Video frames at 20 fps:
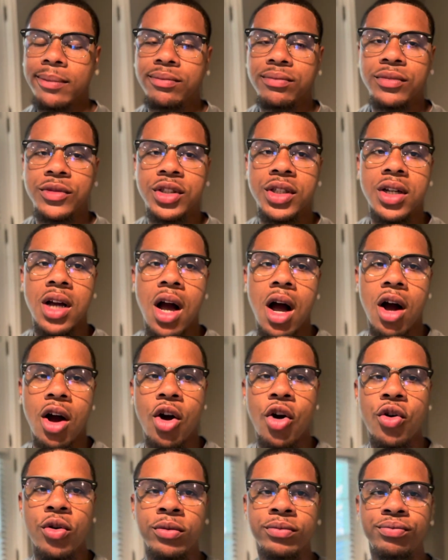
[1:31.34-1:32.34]
Just got
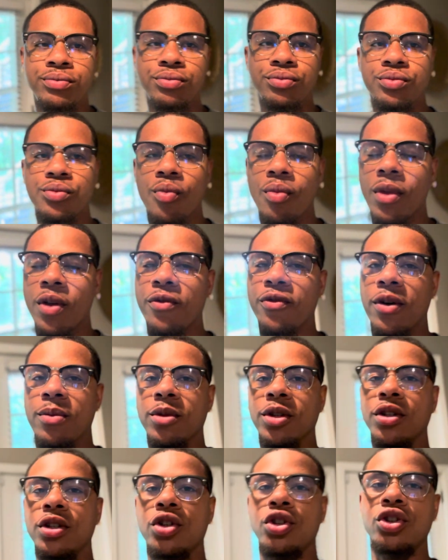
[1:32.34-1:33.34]
home from the
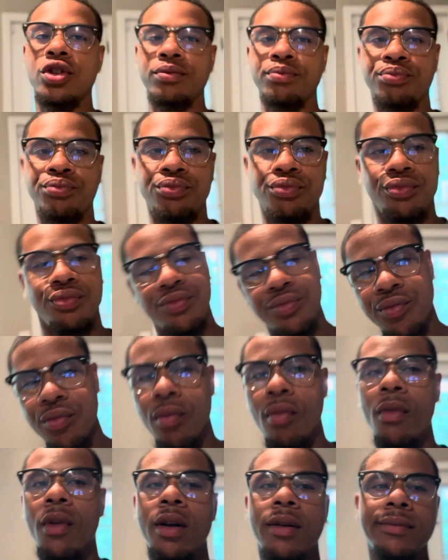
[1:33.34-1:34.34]
little, you
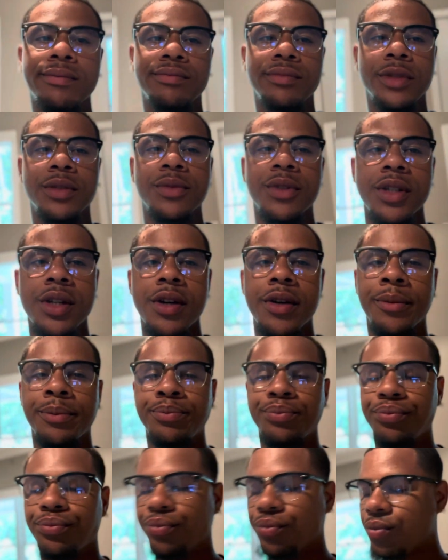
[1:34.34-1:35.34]
know what I'm saying?
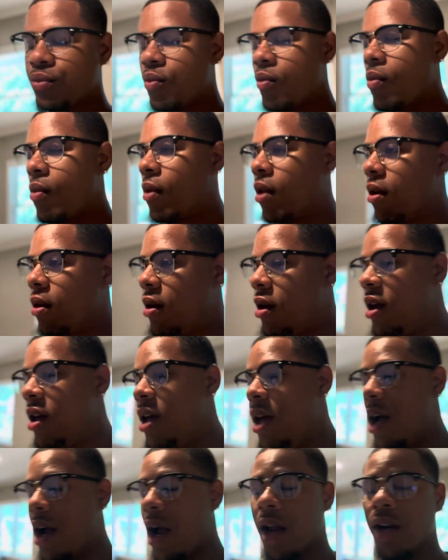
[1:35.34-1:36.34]

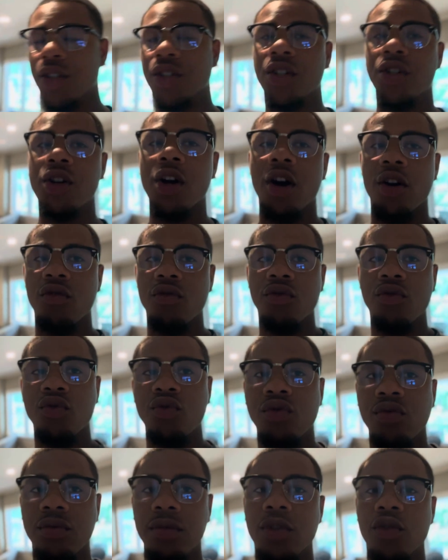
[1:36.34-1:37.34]
Gotta show y'all the
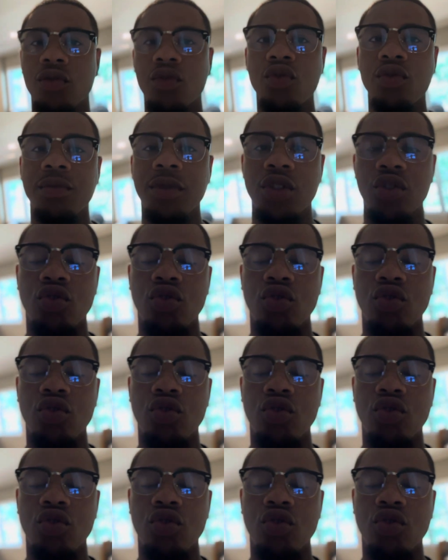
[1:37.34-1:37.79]
room. The room is